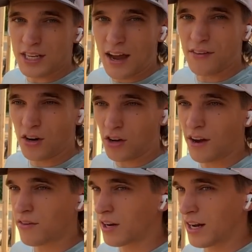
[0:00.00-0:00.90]
have it all
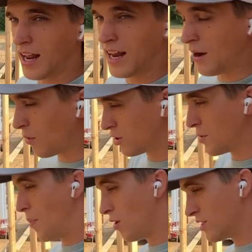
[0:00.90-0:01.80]
covered in. Now we're
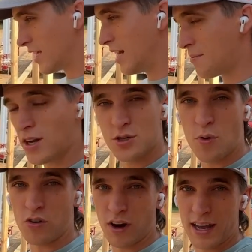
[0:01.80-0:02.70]
supposed to get a bunch
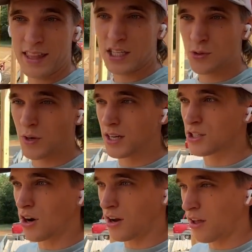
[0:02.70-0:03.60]
more rain this week
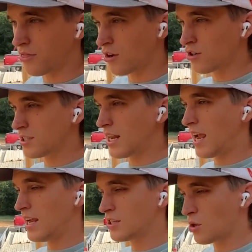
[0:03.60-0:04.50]
starting on Thursday,
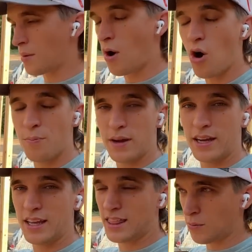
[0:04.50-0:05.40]
so I'm
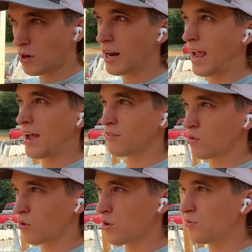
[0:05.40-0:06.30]
hoping that we're going to have the
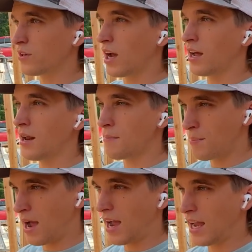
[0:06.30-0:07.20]
roof done
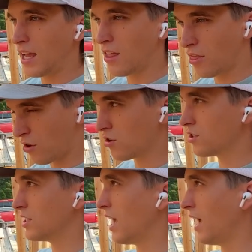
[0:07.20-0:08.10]
by
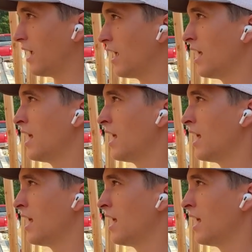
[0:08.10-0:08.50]
Thursday.